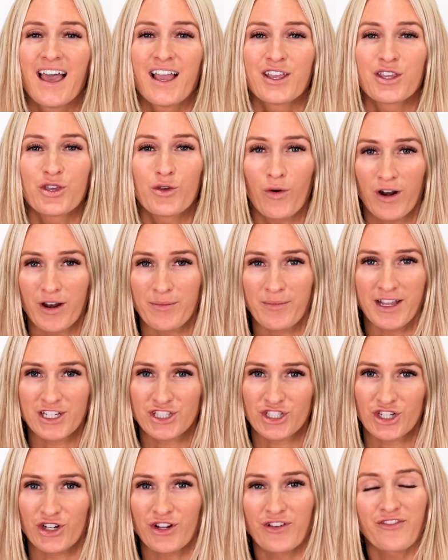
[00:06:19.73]
You want to make
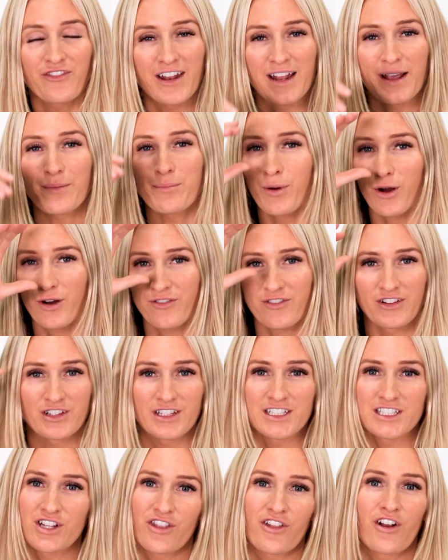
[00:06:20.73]
sure to fit it
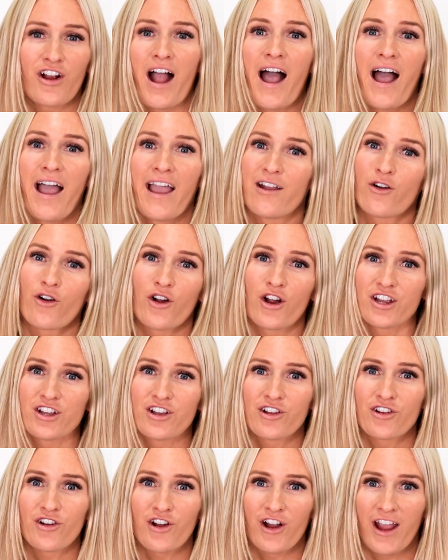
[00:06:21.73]
perfectly to their eye or it
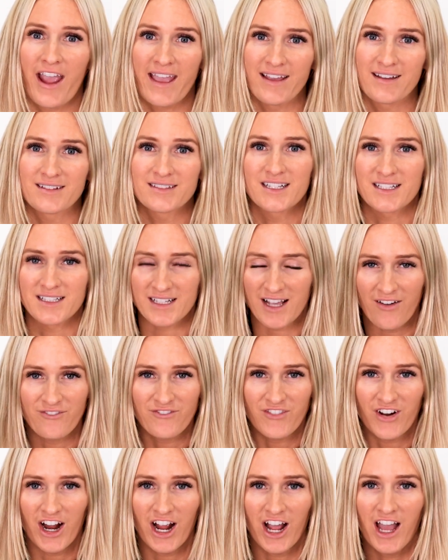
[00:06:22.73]
can create
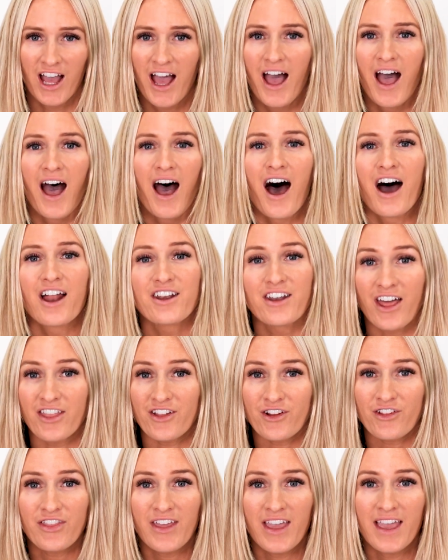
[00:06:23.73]
discomfort.
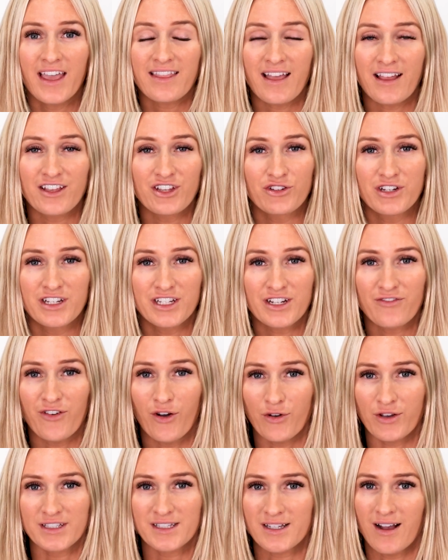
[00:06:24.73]
Another thing that you need to
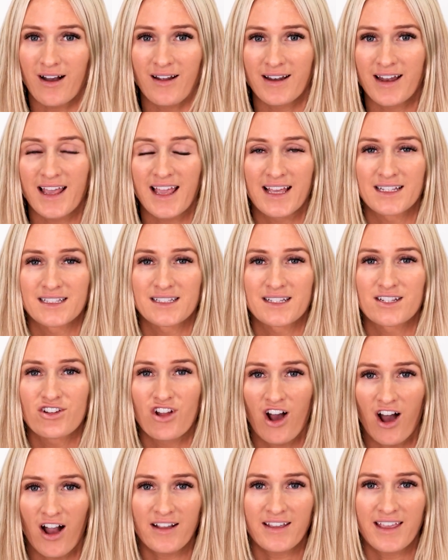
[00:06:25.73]
focus on is
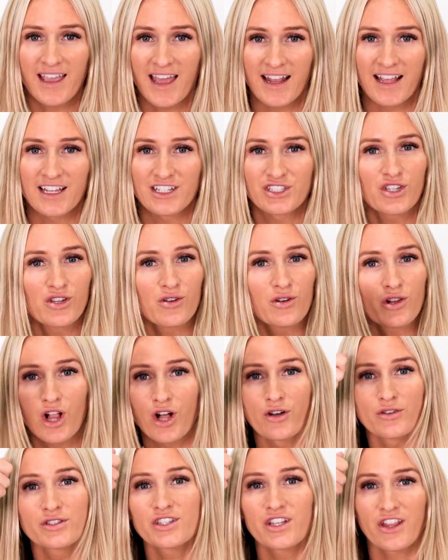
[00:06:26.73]
not getting too
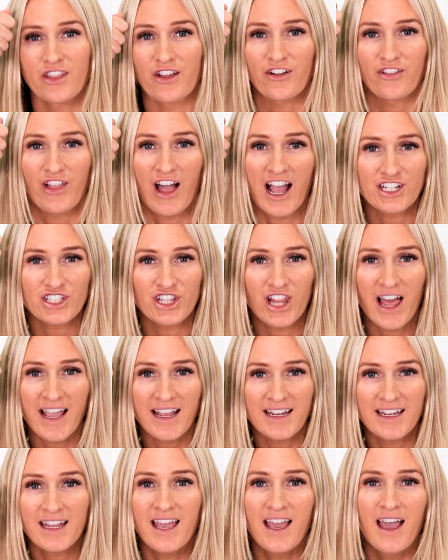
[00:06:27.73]
close to their lash
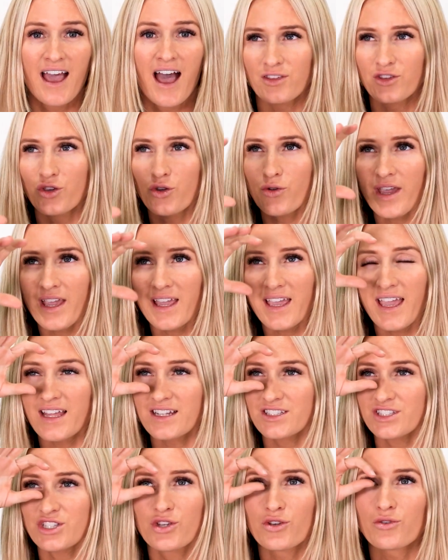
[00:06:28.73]
line. You can
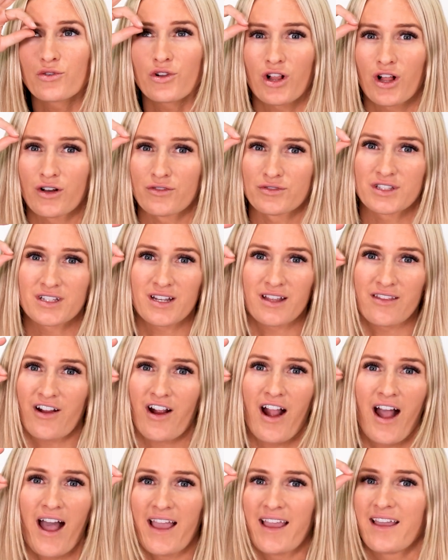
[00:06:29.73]
get too close to their
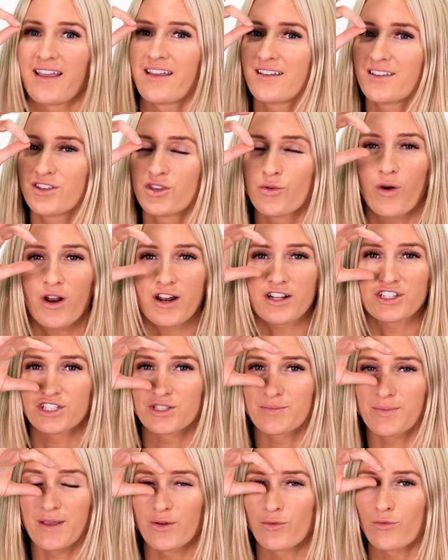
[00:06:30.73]
eye. You want to
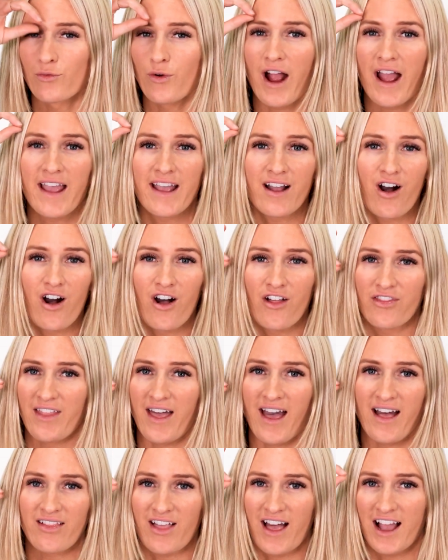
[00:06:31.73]
just be right on
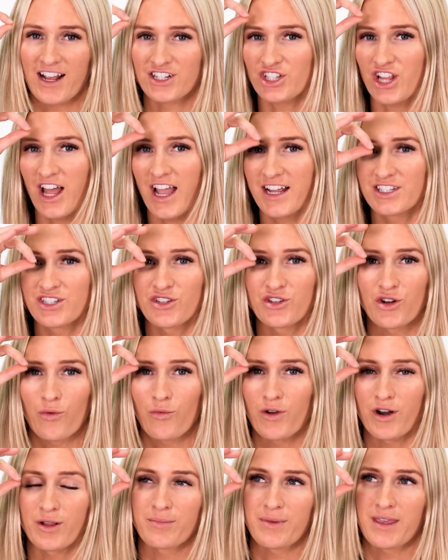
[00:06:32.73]
that lash line. You don't
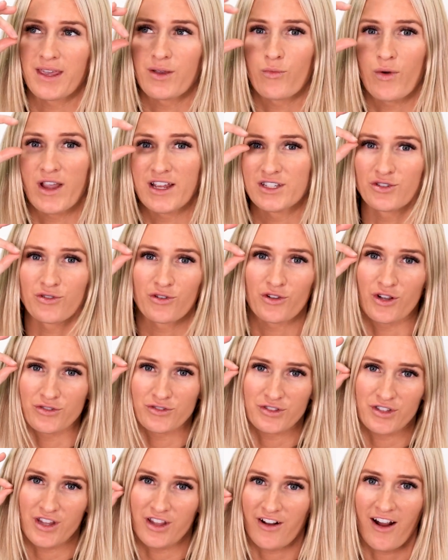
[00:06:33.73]
want to be way too
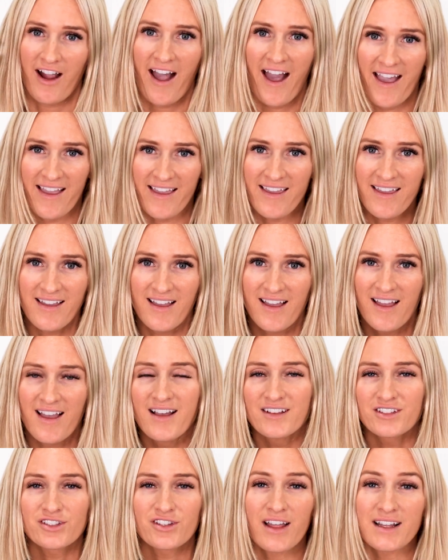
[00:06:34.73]
close to their eye.
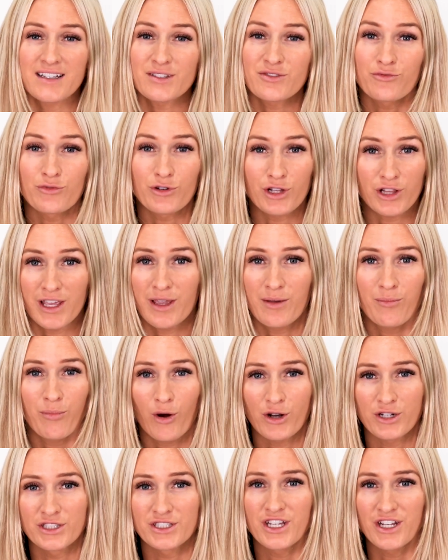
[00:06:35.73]
So that's really
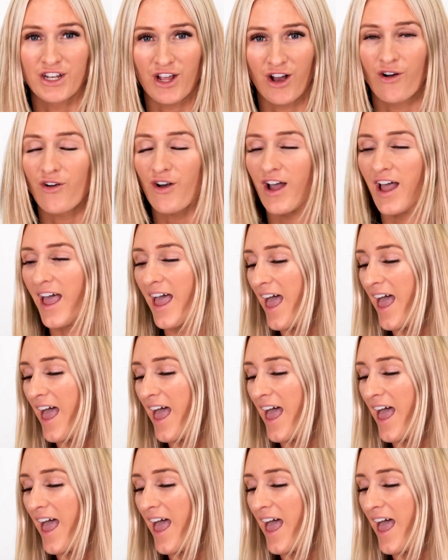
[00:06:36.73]
important to note.